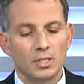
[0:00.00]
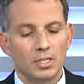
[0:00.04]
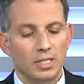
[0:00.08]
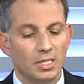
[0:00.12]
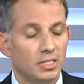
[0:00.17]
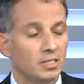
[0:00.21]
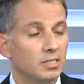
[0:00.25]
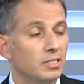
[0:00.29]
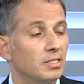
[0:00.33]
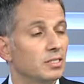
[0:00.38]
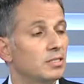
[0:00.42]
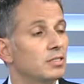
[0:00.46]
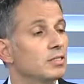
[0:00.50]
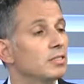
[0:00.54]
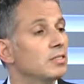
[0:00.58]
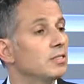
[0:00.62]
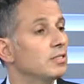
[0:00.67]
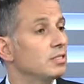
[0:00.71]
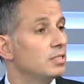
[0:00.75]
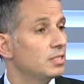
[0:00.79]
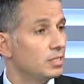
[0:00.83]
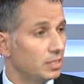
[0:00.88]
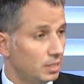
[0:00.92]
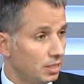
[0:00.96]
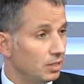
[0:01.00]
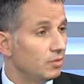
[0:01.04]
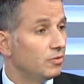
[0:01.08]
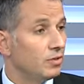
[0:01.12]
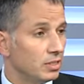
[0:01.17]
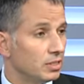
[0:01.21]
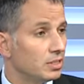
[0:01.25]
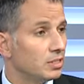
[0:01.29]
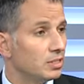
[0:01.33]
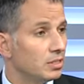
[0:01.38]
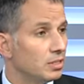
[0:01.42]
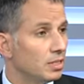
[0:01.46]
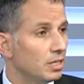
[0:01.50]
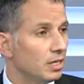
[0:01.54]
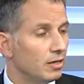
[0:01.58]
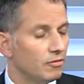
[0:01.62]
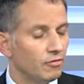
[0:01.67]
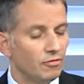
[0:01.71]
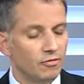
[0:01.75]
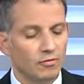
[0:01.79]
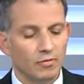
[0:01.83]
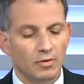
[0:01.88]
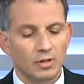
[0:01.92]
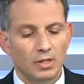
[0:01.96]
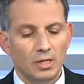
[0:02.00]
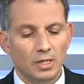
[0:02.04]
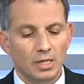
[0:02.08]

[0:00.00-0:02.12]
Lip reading: is serious enough